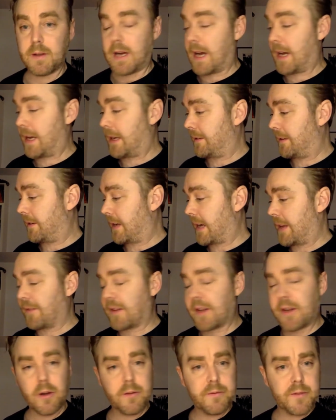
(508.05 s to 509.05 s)
And
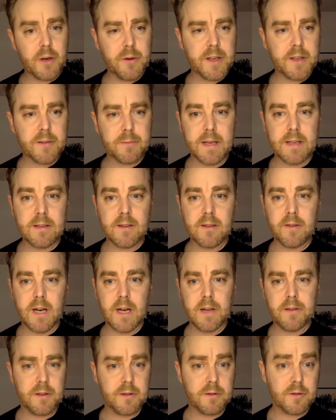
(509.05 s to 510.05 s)
they're not very expensive
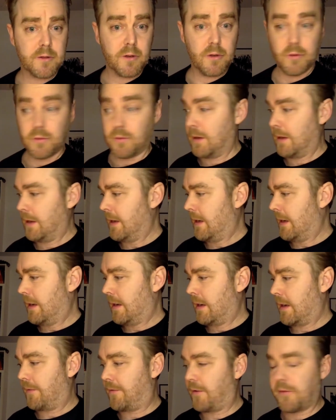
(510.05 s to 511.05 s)
either. So
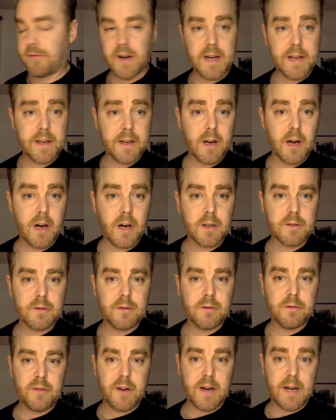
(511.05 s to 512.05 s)
if you find it hard
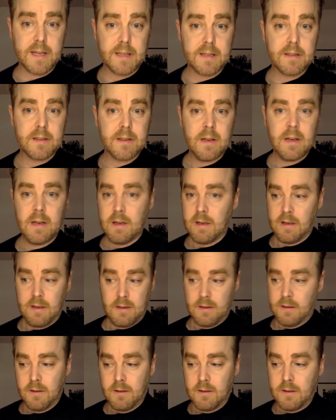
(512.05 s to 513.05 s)
to find,
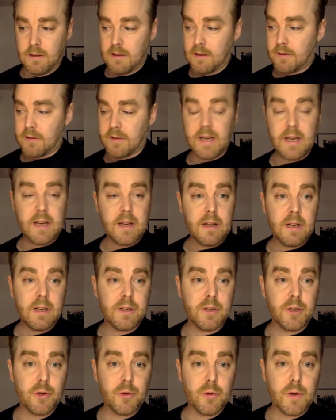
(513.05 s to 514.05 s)
say,
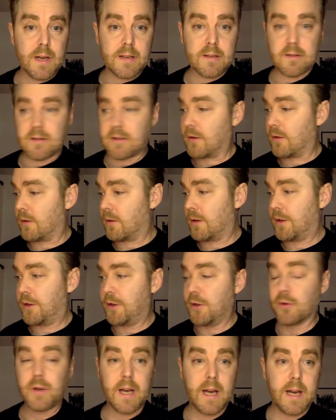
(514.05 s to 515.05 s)
US or
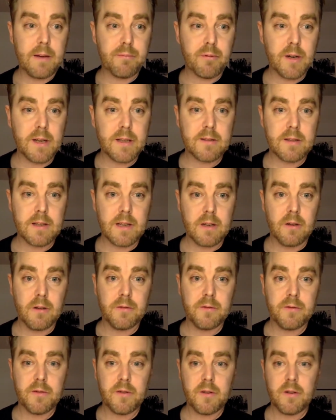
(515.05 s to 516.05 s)
UK pressing
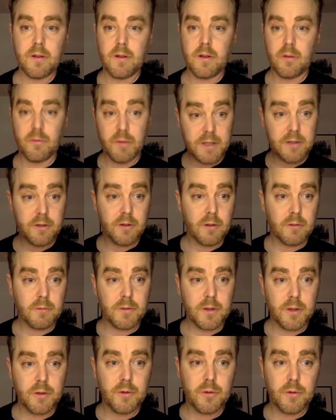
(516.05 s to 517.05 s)
of original
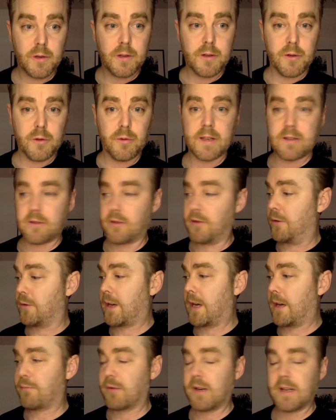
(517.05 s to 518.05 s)
US or
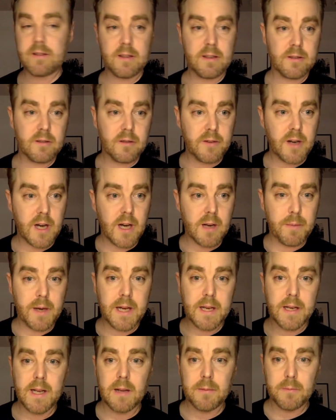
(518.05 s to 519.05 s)
UK pressings of Iron
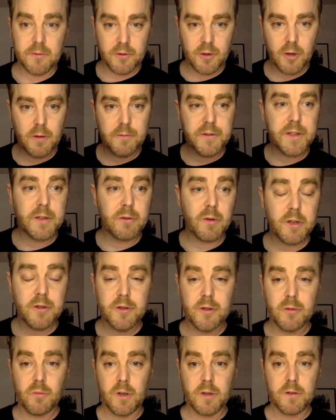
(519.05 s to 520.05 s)
Maiden albums, go for the
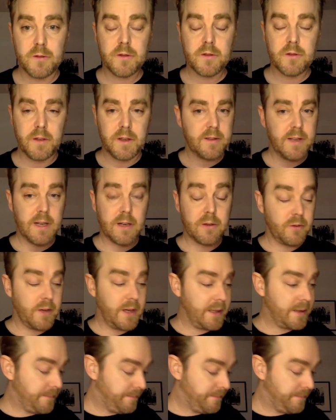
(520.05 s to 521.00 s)
Russian ones. They sound great.